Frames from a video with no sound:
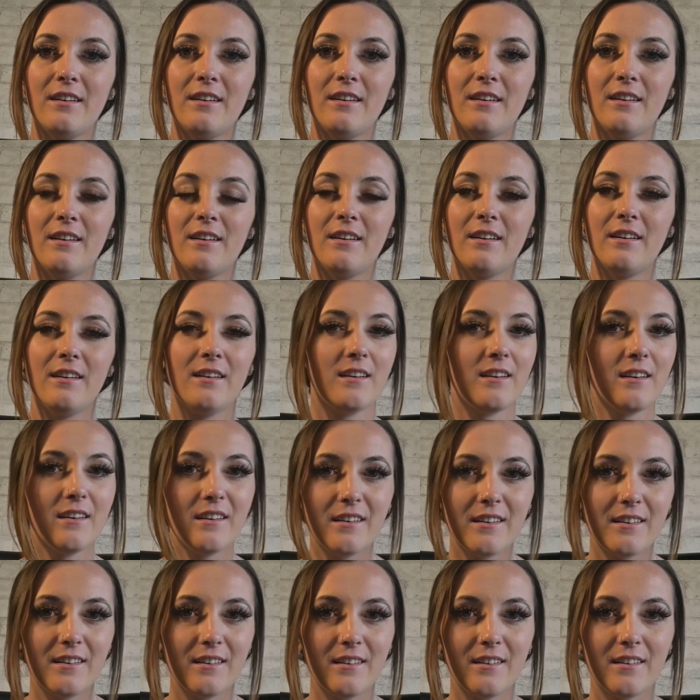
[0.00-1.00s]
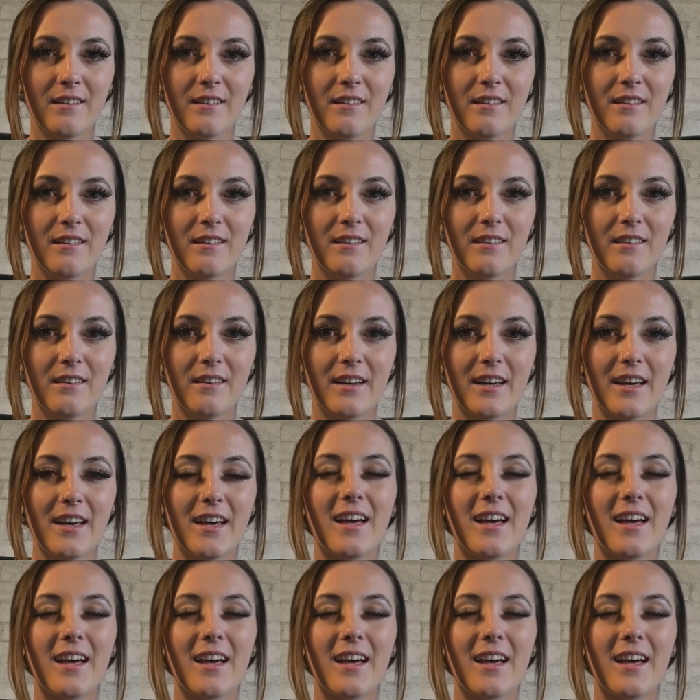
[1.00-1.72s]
No one is speaking in this clip.